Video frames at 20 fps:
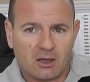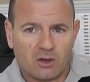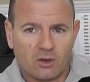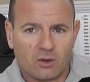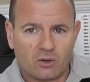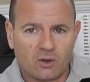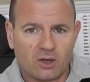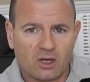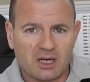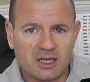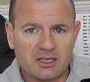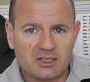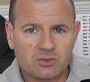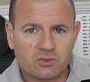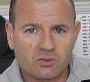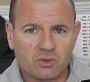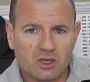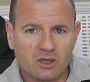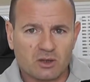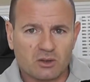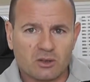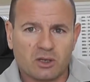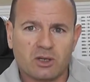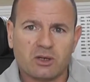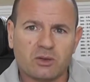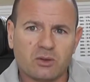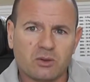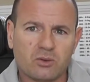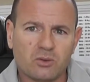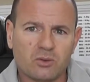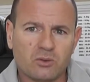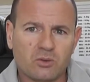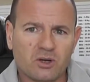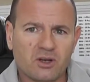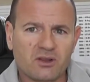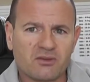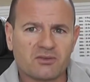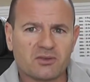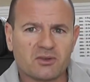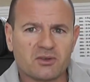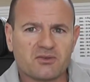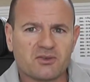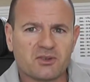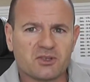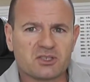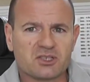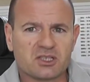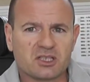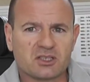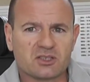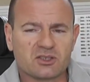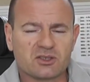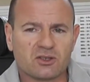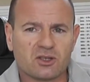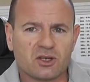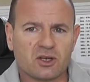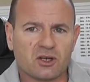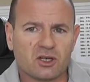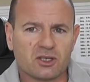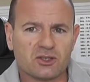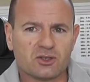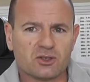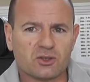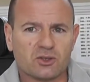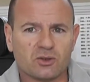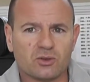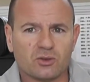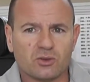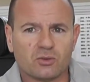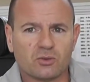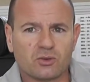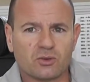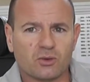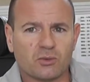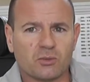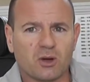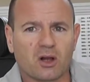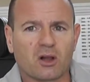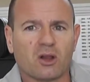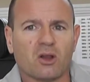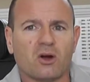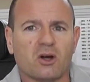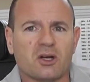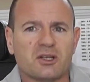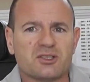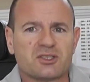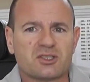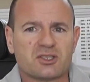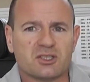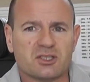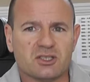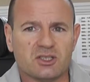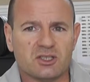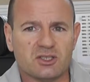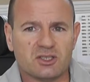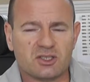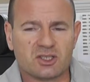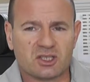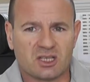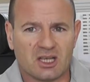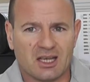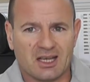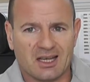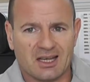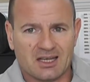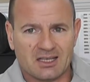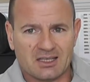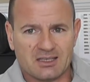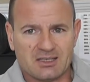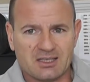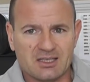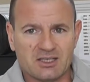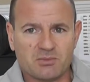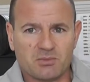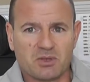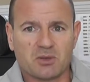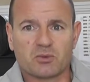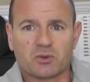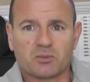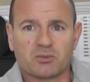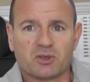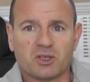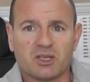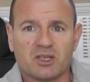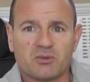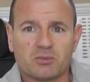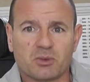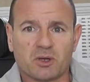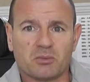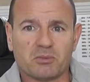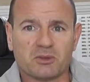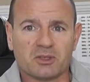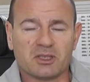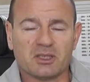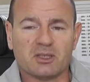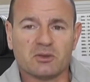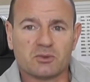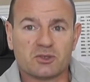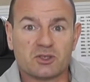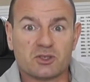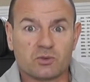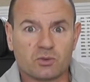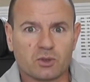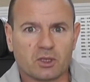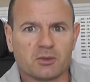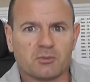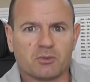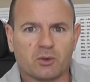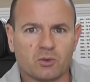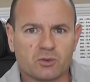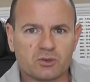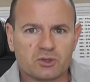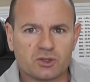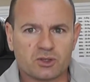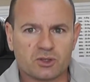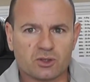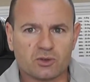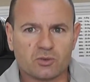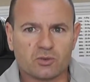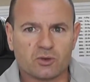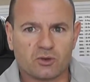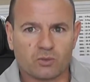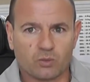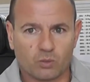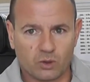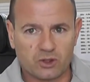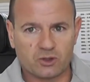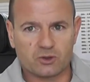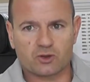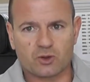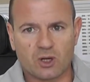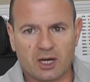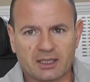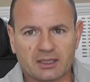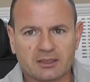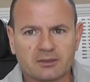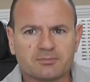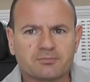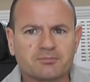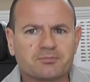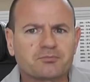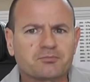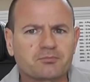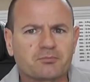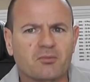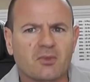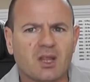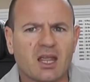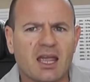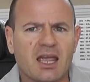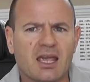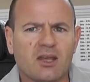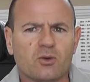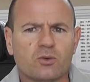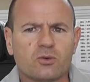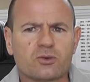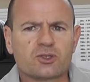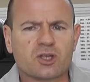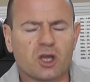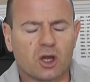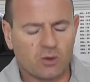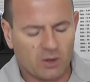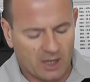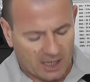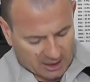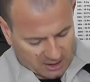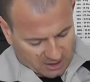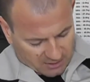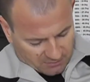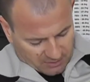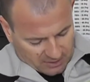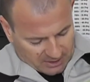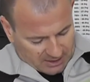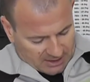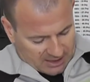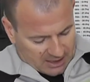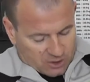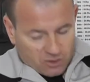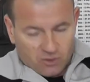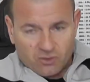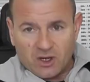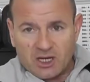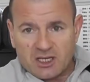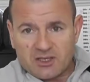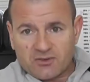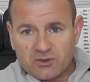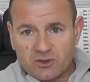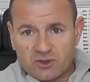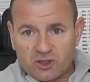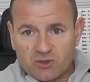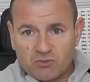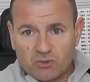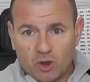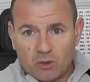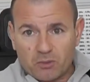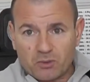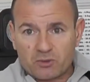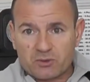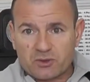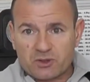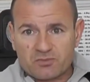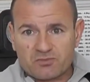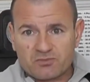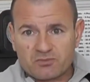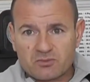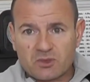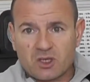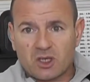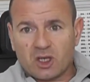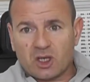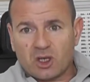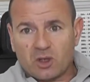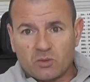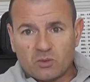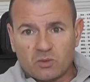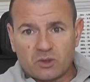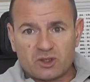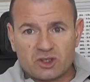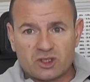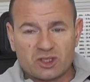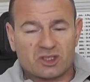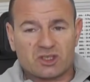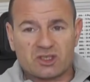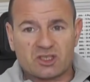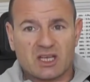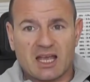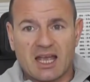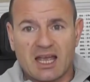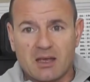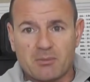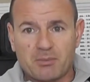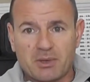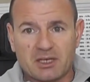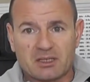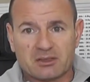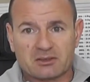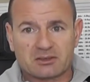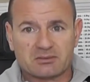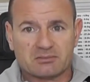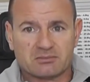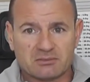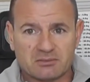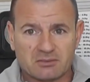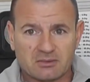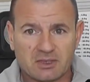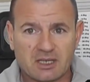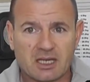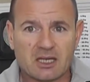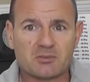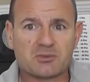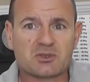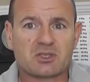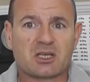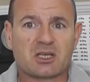Alright, well, one of the very first things I do with all my clients is teaching people to breathe properly, which is really important to do when you're training, and also activating our transverse abdominals, which is our belt, and helps